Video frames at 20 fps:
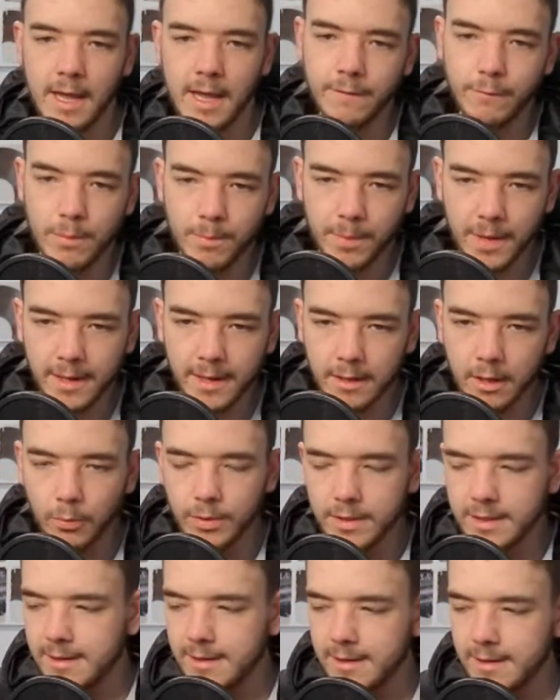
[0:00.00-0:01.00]
If we play like
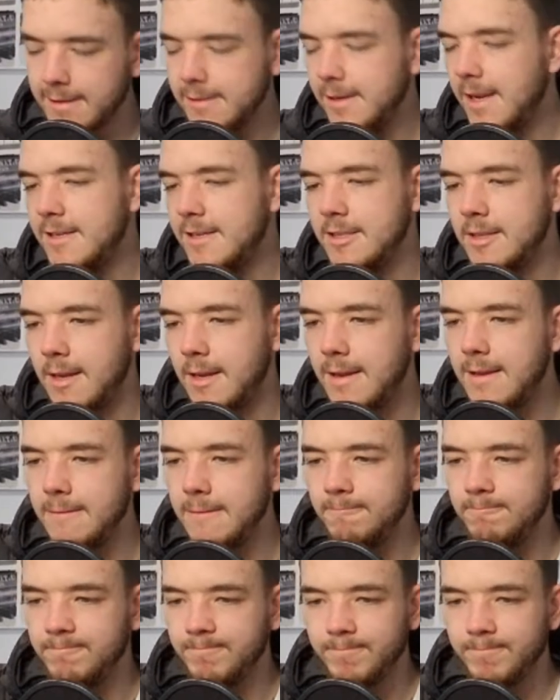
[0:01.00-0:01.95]
we did again yesterday,